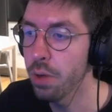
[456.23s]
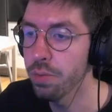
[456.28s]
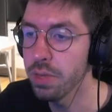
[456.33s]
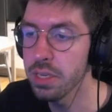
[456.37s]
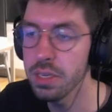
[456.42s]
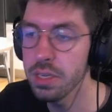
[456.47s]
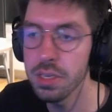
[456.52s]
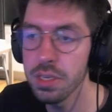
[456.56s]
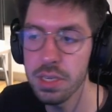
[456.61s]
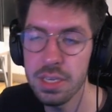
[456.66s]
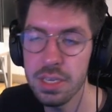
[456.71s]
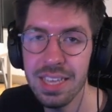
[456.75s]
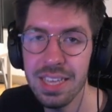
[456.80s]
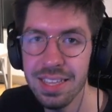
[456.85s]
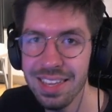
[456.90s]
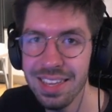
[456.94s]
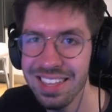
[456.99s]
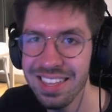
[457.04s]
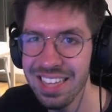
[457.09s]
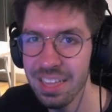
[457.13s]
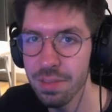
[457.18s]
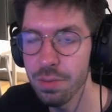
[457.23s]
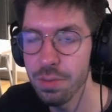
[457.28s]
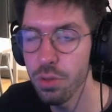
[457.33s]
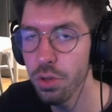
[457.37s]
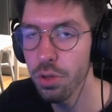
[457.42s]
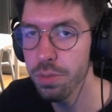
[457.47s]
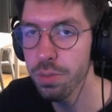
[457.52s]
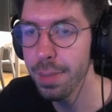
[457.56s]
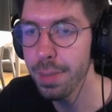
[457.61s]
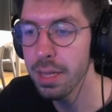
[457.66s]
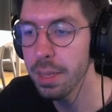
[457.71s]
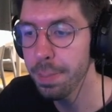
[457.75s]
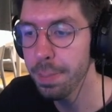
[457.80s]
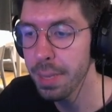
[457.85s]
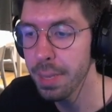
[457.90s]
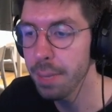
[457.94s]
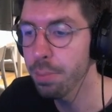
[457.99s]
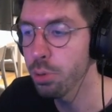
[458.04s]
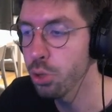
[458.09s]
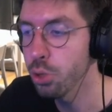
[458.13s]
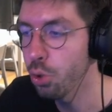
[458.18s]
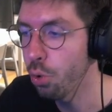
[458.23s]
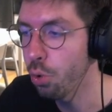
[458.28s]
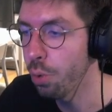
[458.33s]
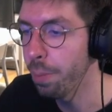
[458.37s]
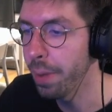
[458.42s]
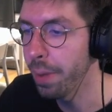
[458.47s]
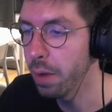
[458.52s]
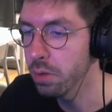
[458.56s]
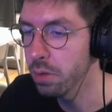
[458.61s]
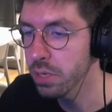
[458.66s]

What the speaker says: This is a setting that not many people know about,